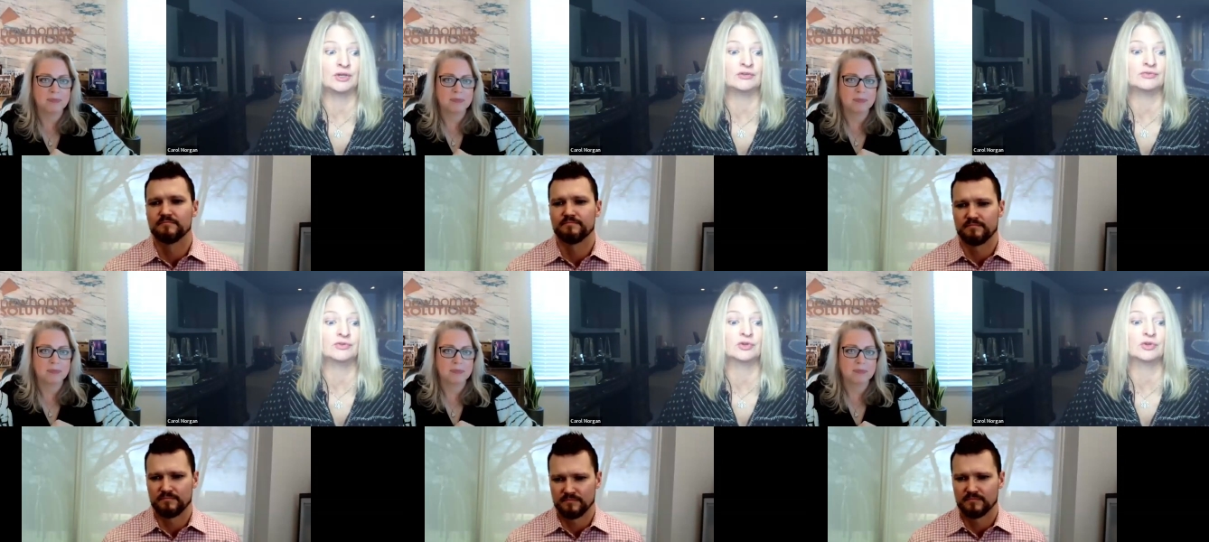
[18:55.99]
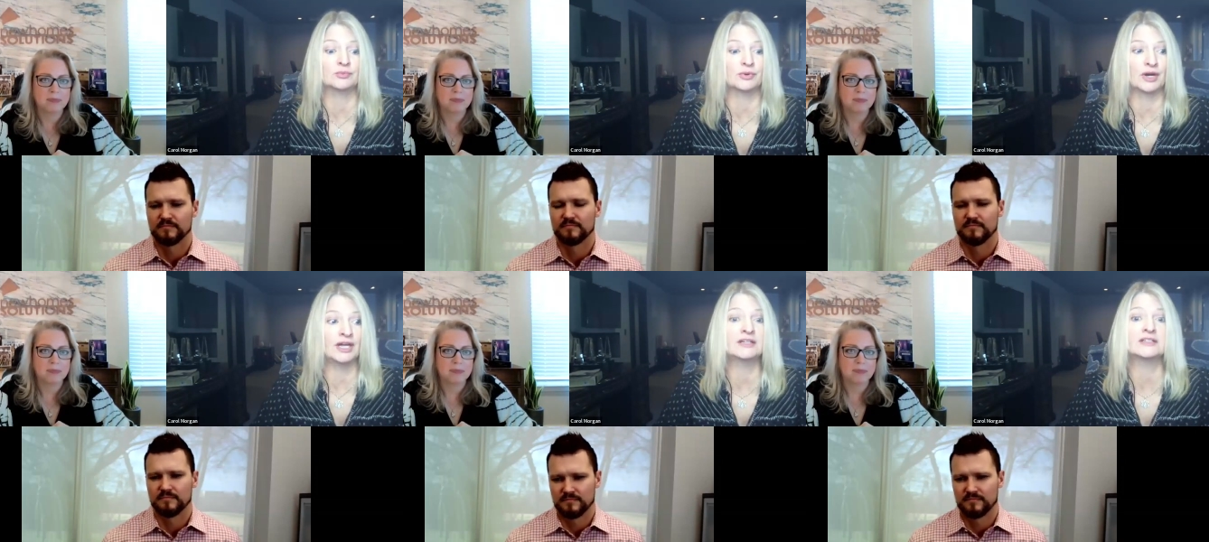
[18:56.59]
Speaker 1: if your
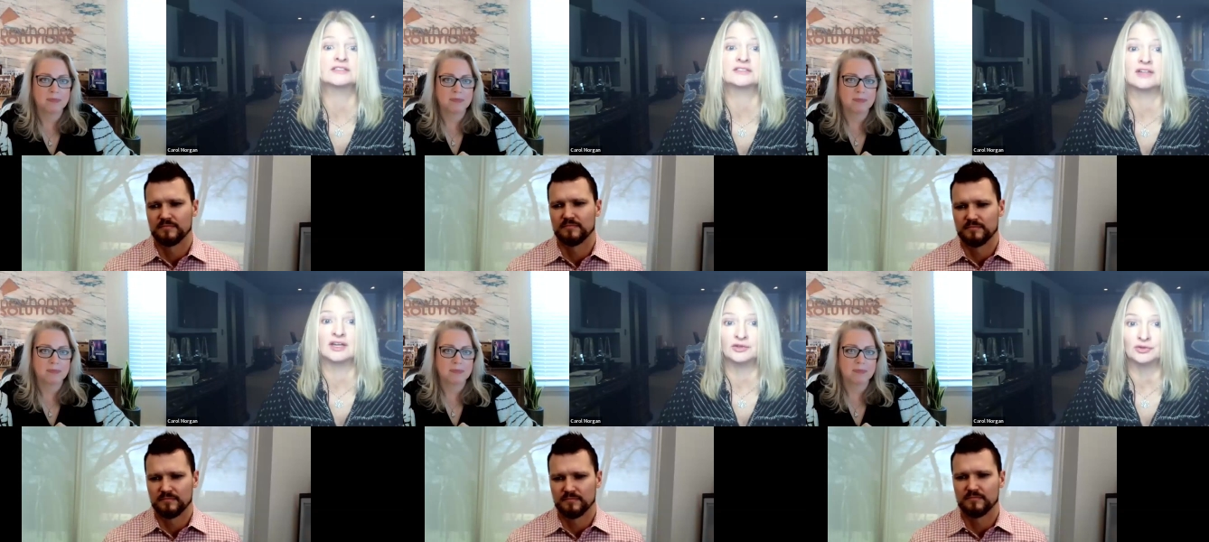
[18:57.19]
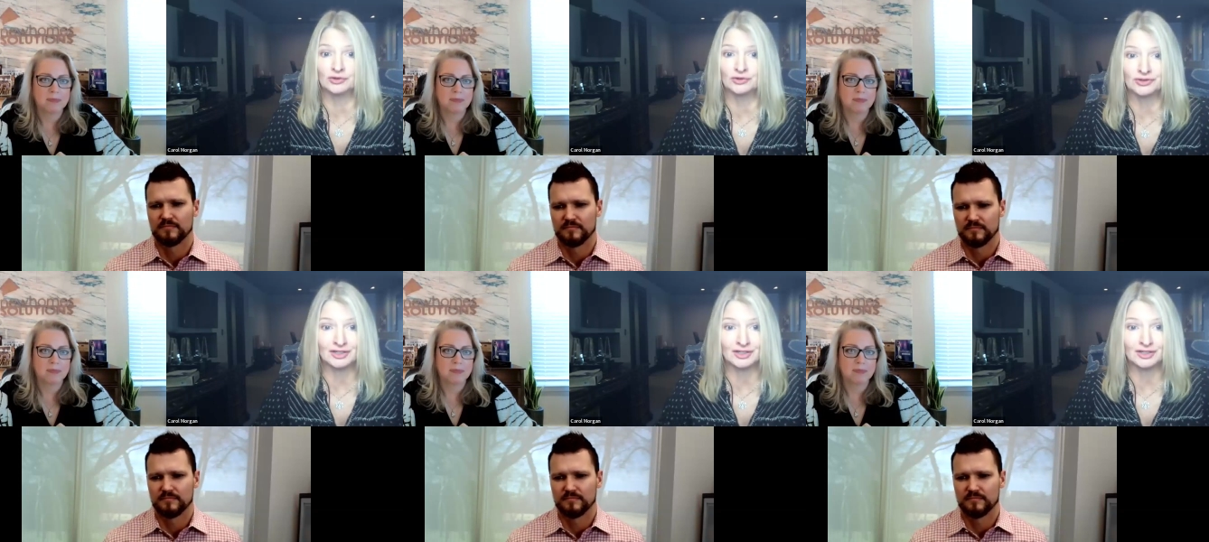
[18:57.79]
brand is that you're